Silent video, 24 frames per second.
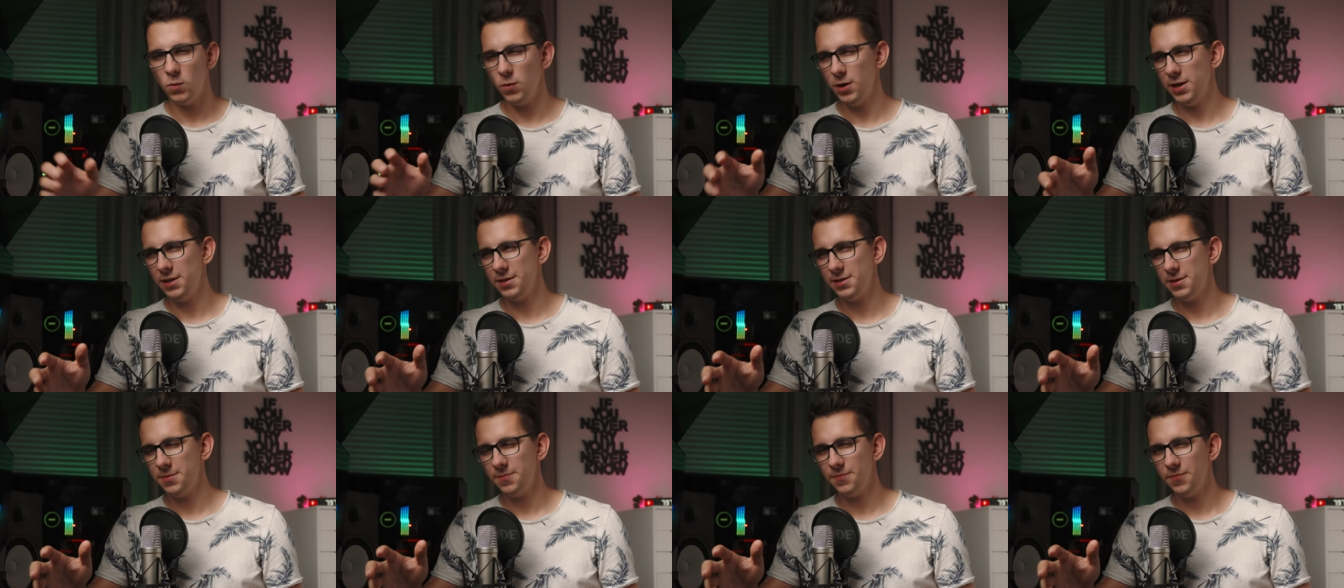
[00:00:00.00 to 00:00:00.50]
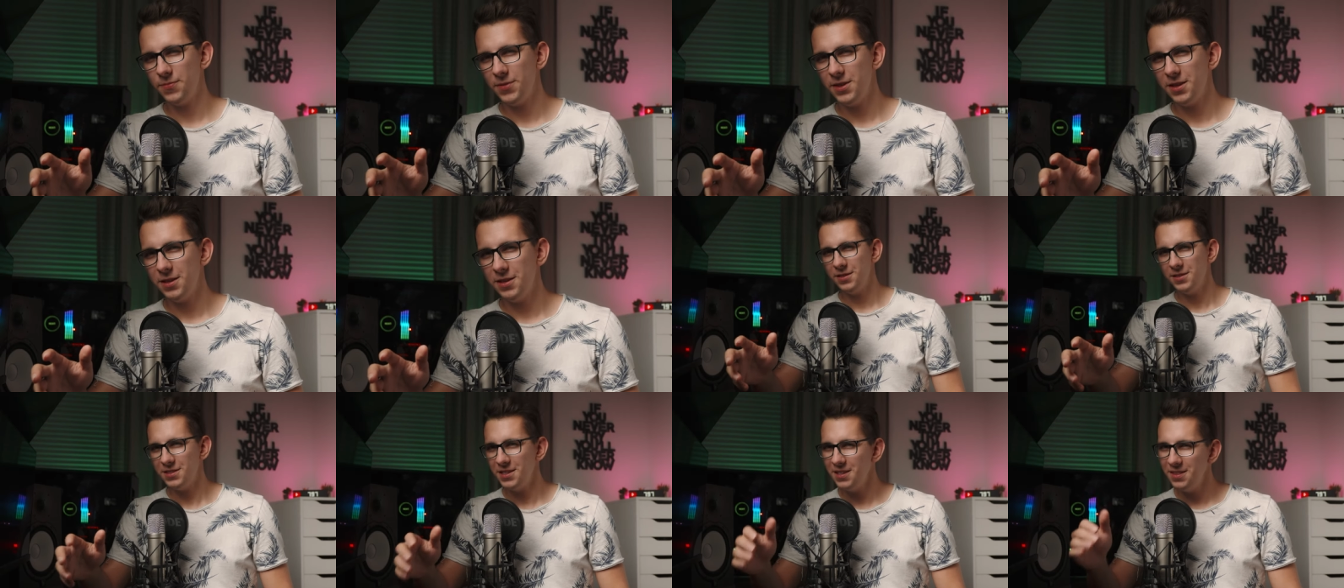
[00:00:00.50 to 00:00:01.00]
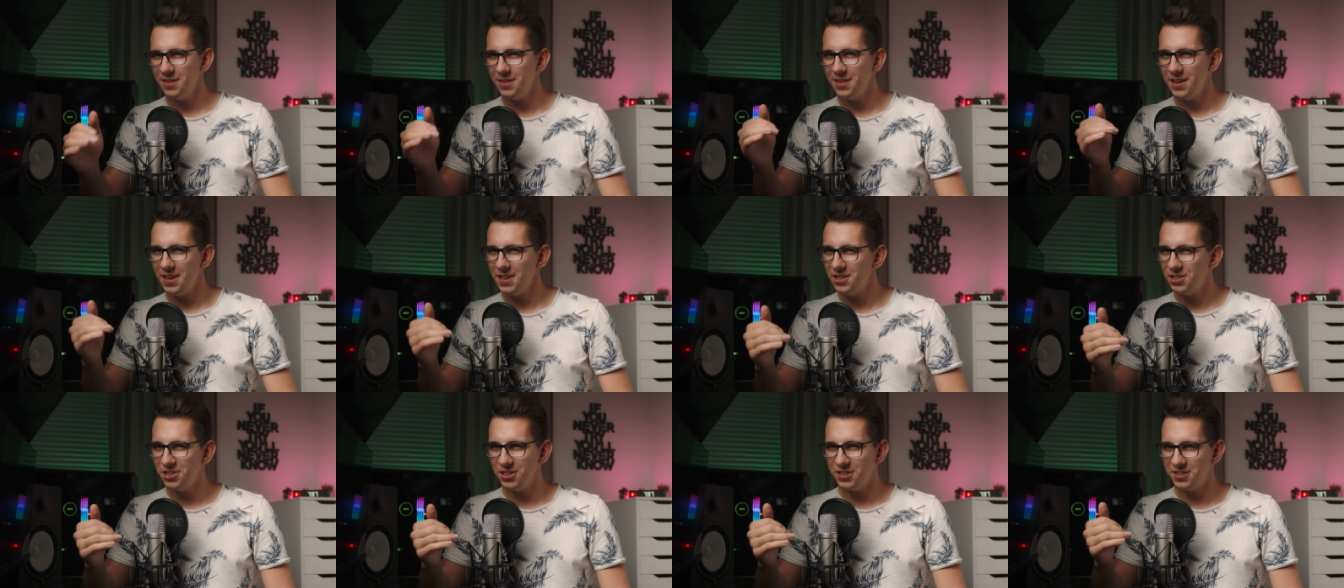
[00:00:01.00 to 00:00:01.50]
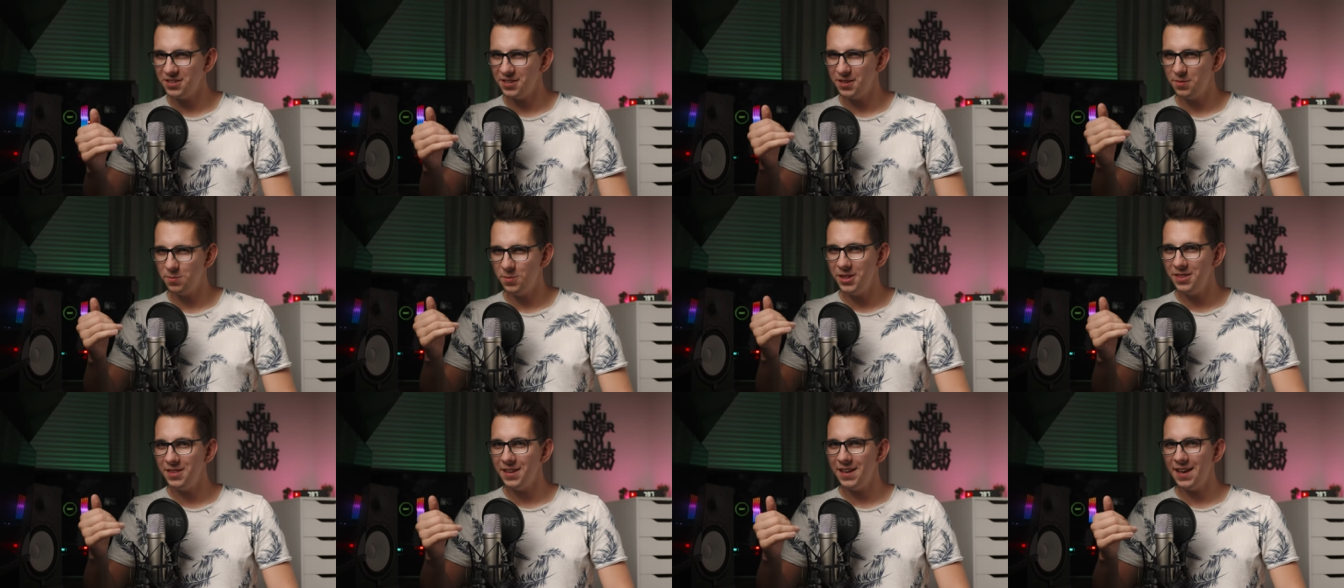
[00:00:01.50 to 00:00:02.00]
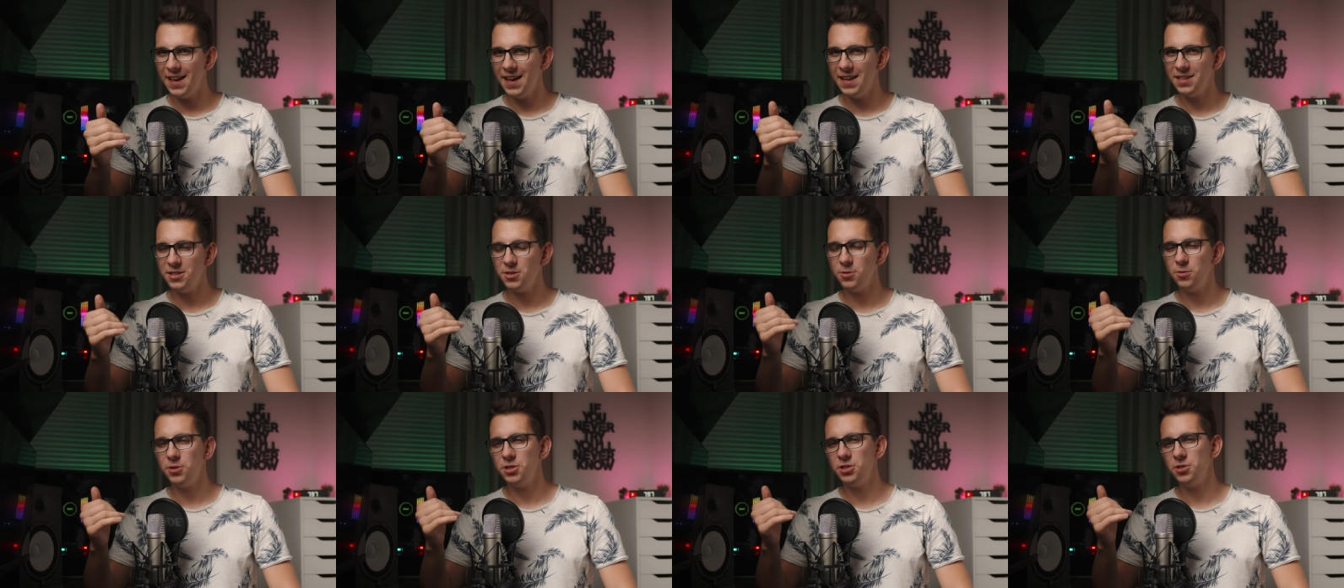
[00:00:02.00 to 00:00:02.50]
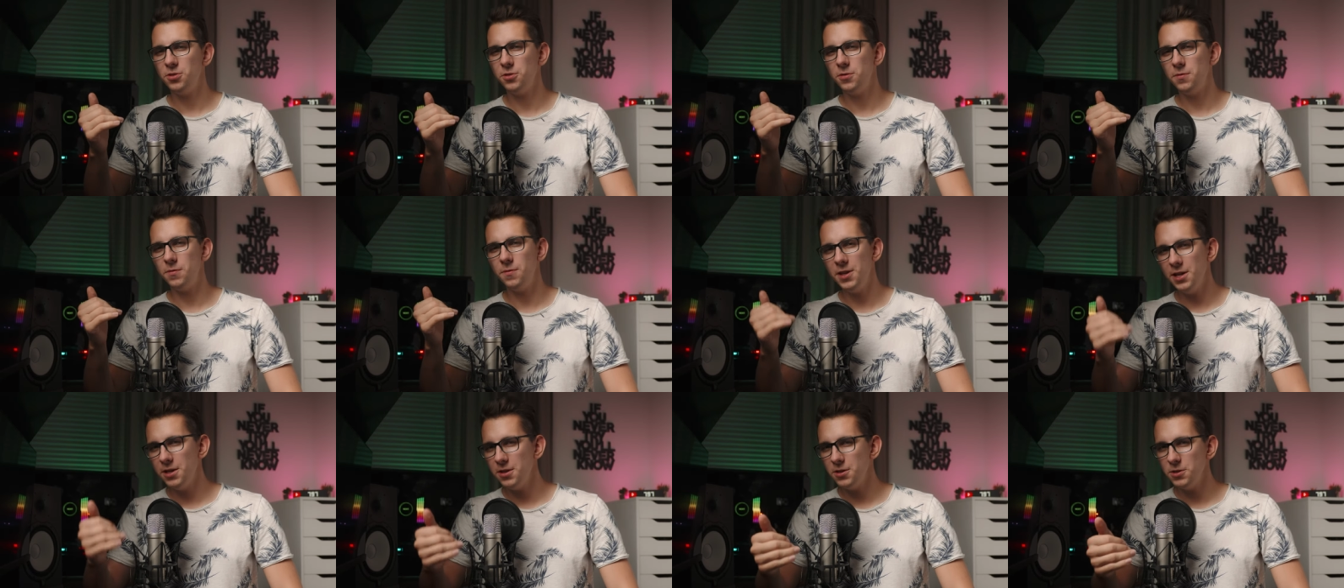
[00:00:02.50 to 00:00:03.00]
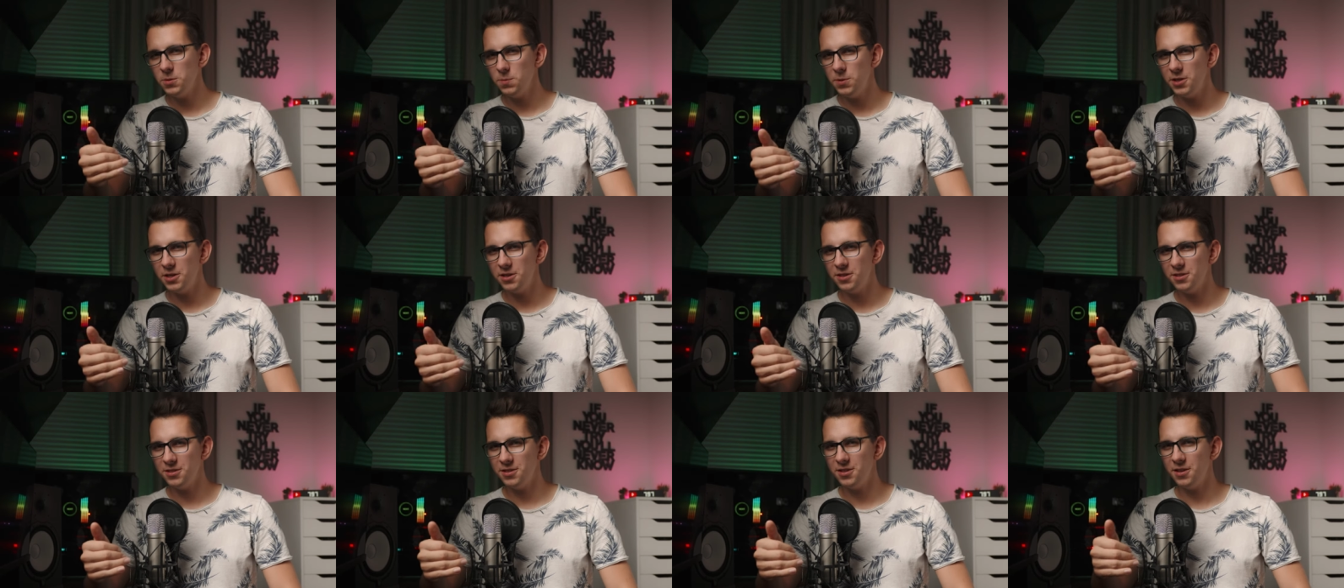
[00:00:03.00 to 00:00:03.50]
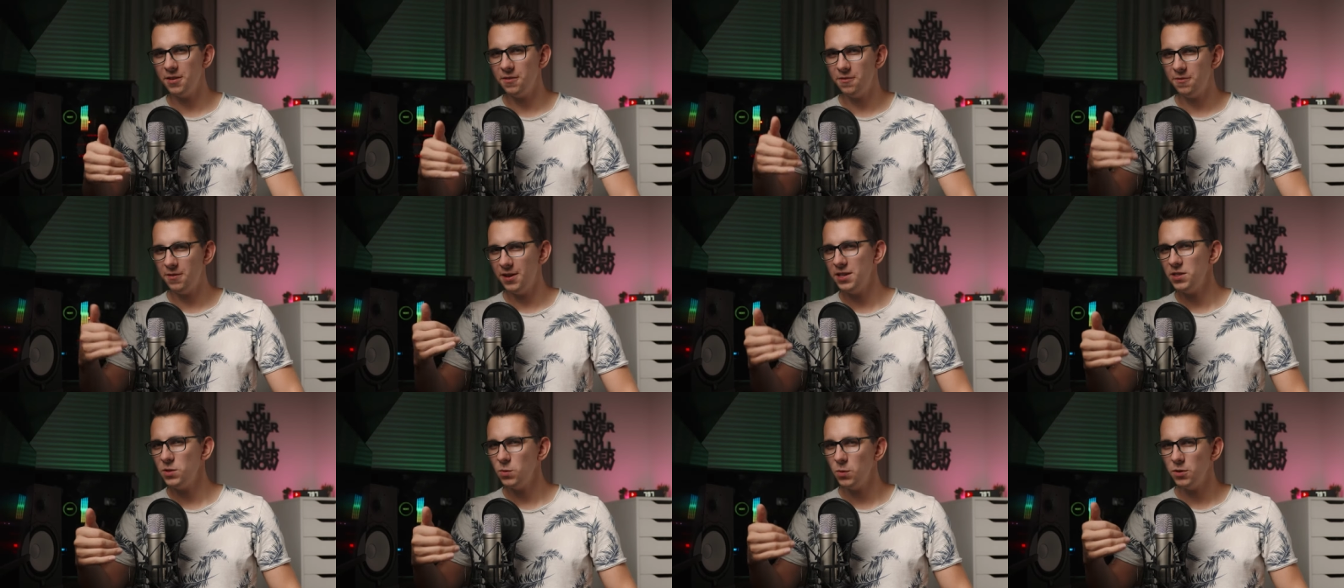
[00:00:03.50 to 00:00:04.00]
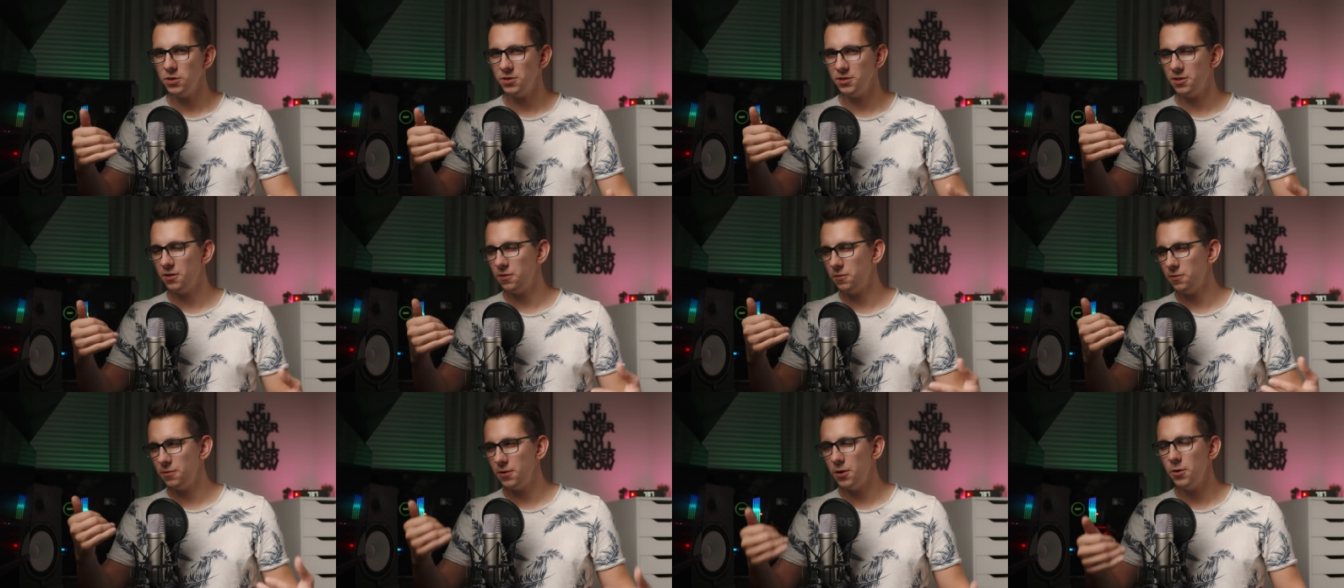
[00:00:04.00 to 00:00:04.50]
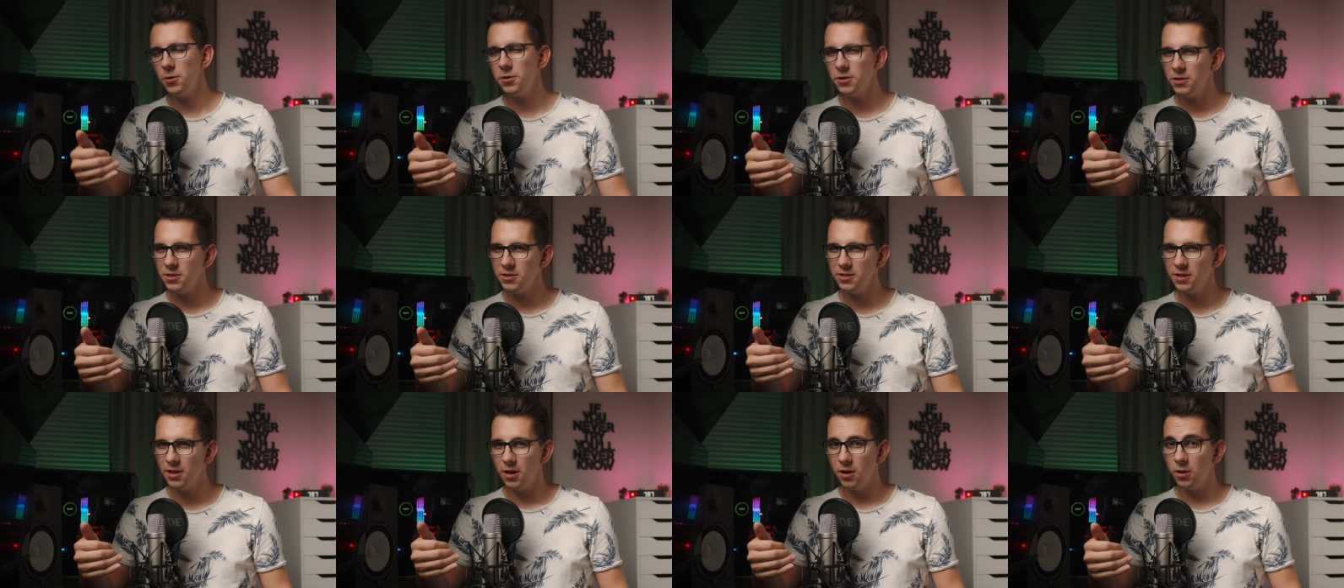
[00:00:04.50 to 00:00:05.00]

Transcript: Wait. Did they just admit they had to reshoot videos because their face wasn't in focus?